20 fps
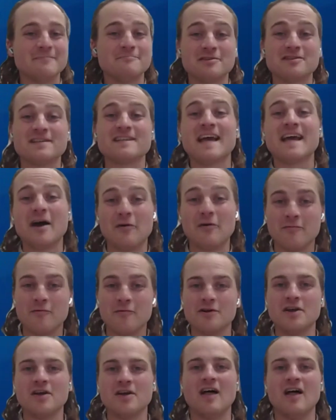subject to
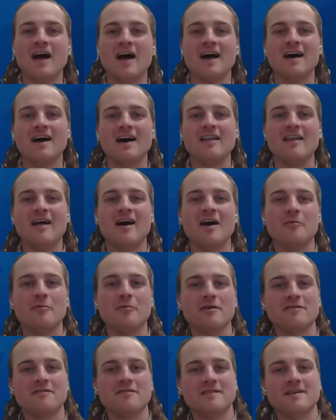California law, along
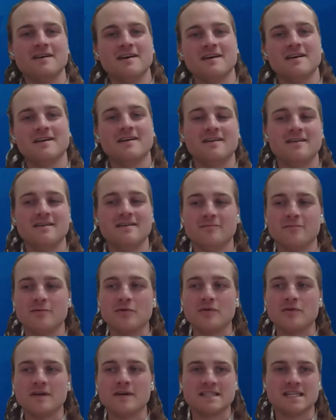with
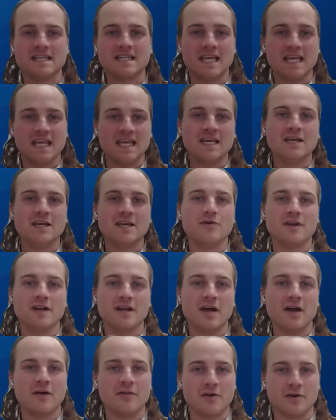rulings in the EU
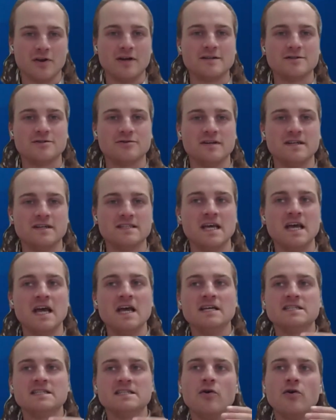and in other countries.
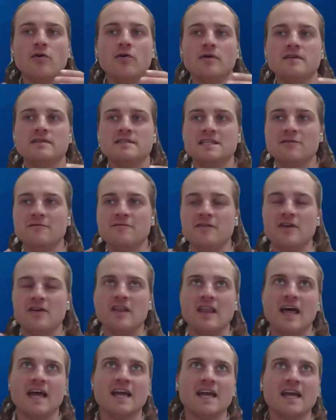So do you
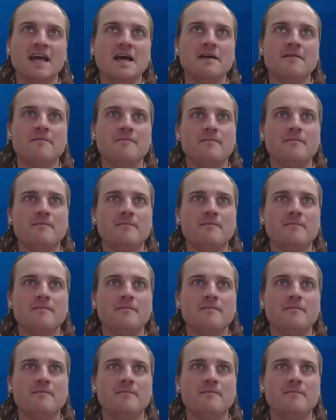feel like,